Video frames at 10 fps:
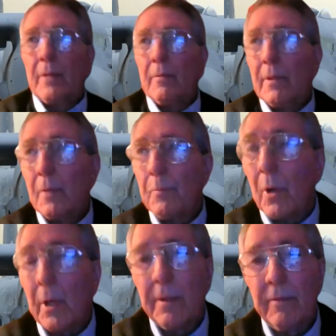they they're
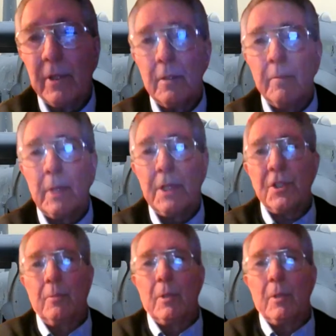part of the Vietnamese